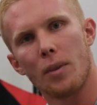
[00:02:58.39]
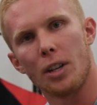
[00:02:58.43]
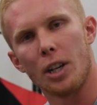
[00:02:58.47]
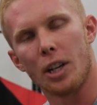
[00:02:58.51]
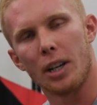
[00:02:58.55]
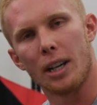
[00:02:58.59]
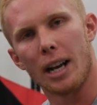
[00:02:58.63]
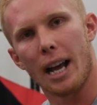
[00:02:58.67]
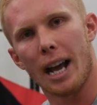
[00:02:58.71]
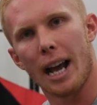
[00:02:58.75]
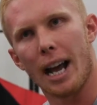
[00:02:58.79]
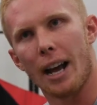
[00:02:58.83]

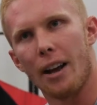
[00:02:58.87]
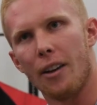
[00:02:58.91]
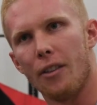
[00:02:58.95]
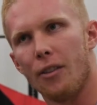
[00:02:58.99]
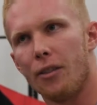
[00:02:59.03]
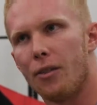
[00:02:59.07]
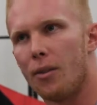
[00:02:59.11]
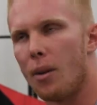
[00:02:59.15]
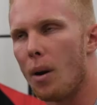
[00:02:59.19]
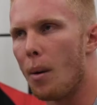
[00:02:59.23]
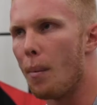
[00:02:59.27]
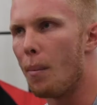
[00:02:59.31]
you're going to
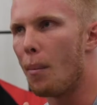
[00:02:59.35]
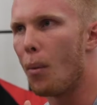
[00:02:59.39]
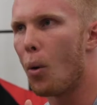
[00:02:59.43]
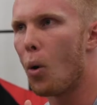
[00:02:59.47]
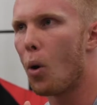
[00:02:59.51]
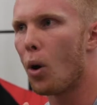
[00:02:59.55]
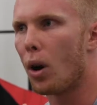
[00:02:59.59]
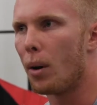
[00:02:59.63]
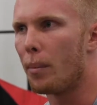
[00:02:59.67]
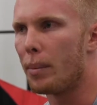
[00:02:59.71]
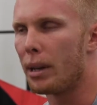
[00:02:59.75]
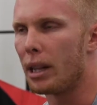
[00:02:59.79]
have
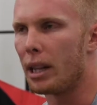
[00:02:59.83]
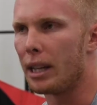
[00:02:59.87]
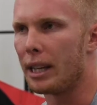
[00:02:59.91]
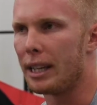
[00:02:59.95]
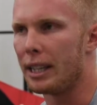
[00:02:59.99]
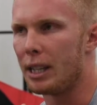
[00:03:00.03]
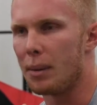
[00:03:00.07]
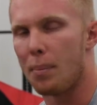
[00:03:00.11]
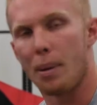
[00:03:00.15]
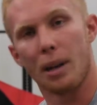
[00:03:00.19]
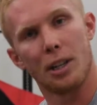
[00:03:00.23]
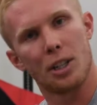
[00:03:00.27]
more
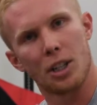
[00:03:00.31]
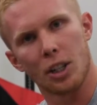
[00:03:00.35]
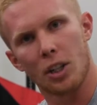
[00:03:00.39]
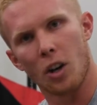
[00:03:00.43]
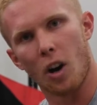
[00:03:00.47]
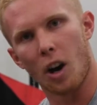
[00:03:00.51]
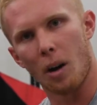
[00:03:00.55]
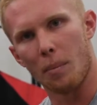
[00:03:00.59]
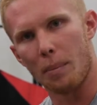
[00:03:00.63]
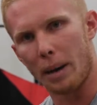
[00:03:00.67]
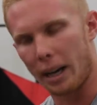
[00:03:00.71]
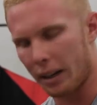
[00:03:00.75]
ability to pitch your
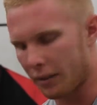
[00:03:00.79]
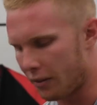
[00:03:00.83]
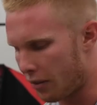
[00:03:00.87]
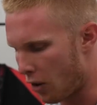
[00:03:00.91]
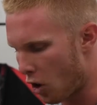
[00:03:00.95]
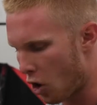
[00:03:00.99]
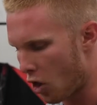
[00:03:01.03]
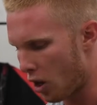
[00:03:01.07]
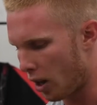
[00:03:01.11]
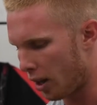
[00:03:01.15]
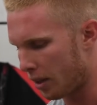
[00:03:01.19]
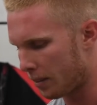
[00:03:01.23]
kite back
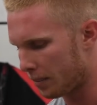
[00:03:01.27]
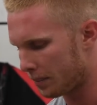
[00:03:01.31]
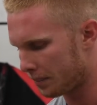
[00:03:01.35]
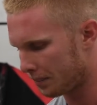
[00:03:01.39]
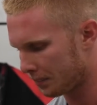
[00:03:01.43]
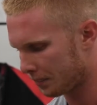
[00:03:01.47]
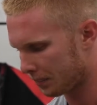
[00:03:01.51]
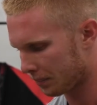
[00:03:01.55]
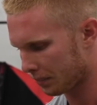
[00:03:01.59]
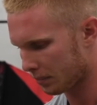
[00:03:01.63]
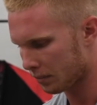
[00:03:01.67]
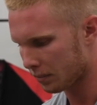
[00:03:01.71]
further.
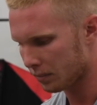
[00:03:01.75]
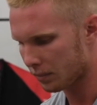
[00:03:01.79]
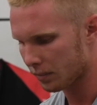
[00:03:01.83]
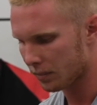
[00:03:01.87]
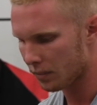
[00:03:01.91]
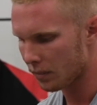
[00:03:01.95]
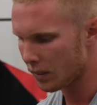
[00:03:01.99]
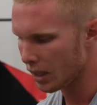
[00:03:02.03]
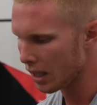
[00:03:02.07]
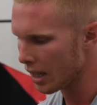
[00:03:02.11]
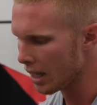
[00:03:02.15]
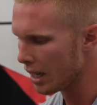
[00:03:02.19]

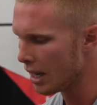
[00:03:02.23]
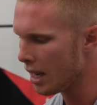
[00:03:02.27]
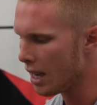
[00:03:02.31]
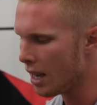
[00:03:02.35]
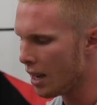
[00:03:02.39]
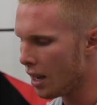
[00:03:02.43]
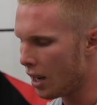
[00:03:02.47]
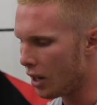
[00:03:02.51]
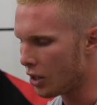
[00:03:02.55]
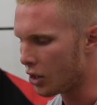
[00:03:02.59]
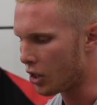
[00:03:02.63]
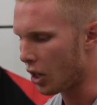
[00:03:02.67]

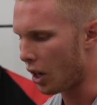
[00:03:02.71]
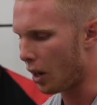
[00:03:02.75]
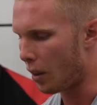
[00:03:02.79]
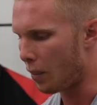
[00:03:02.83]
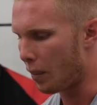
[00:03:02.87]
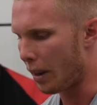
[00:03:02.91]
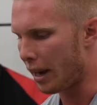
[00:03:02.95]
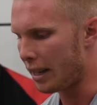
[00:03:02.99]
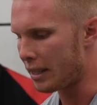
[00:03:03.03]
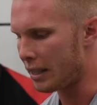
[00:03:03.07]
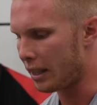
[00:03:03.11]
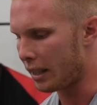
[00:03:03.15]
So
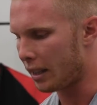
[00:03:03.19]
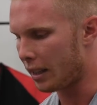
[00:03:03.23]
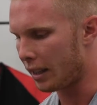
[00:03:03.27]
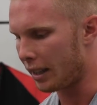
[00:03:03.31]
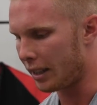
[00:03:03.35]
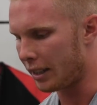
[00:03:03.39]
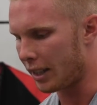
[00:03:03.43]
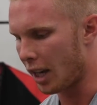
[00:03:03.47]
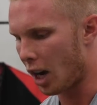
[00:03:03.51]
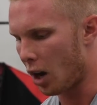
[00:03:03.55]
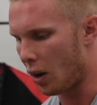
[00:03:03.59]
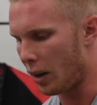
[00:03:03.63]

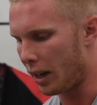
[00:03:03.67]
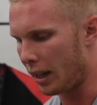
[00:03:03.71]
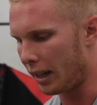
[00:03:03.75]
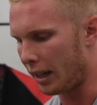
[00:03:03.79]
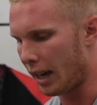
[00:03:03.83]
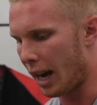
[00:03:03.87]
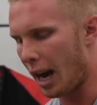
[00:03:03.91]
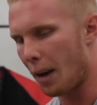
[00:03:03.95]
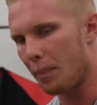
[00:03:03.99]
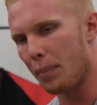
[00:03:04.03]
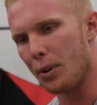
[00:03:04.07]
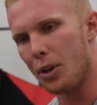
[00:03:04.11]
basically going
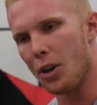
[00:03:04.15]
up a